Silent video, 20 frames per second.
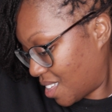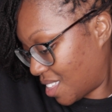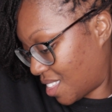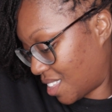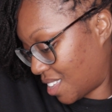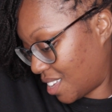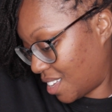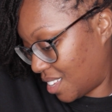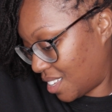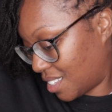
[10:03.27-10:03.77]

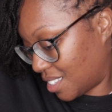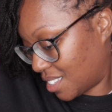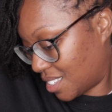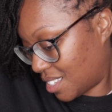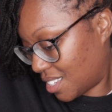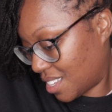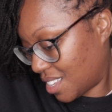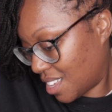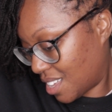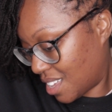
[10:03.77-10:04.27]

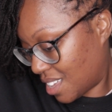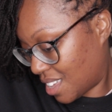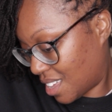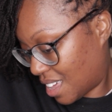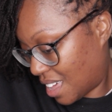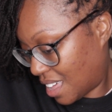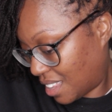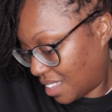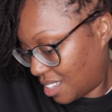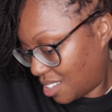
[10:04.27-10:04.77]
things,
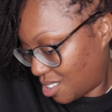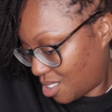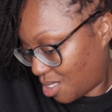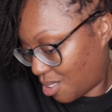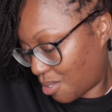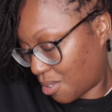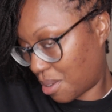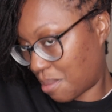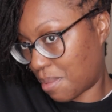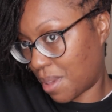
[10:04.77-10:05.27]
at least
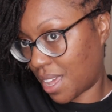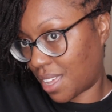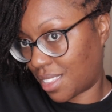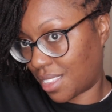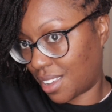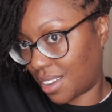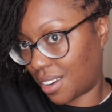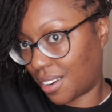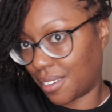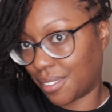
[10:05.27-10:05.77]
3 back
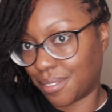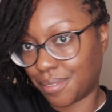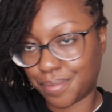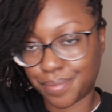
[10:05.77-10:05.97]
there.